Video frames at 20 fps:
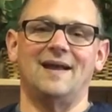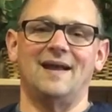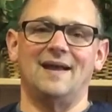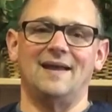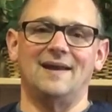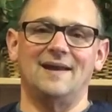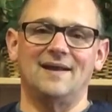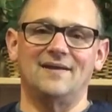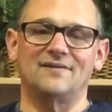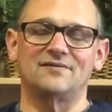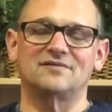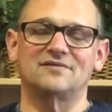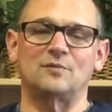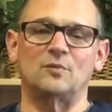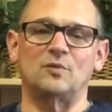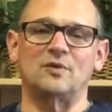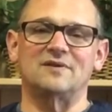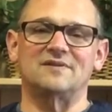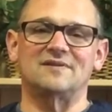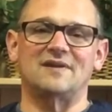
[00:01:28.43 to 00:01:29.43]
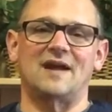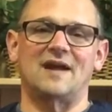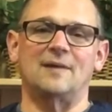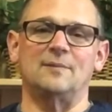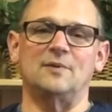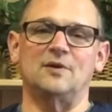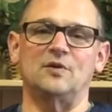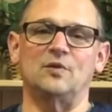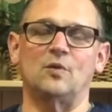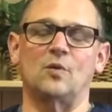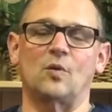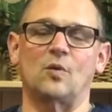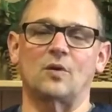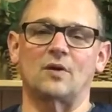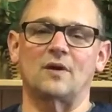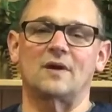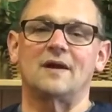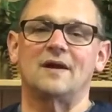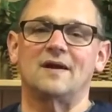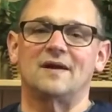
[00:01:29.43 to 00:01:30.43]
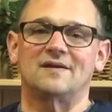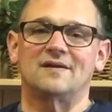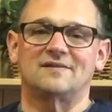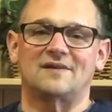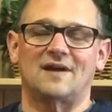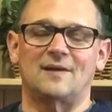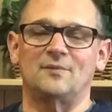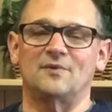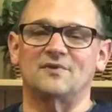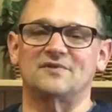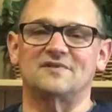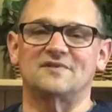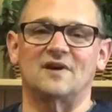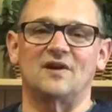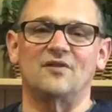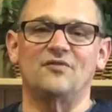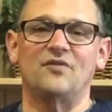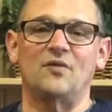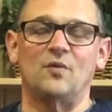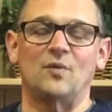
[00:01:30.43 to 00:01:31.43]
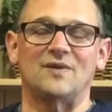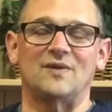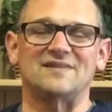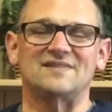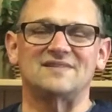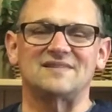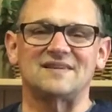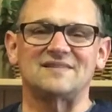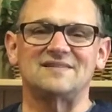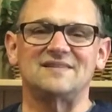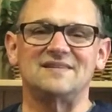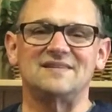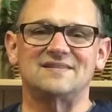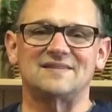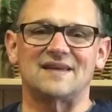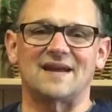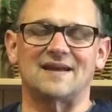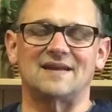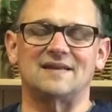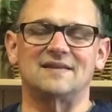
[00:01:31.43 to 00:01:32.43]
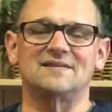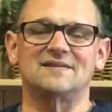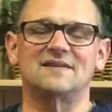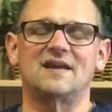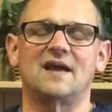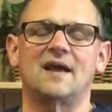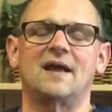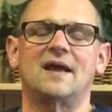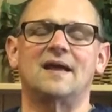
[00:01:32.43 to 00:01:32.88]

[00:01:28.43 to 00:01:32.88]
and have someone time you or time yourself with 60 seconds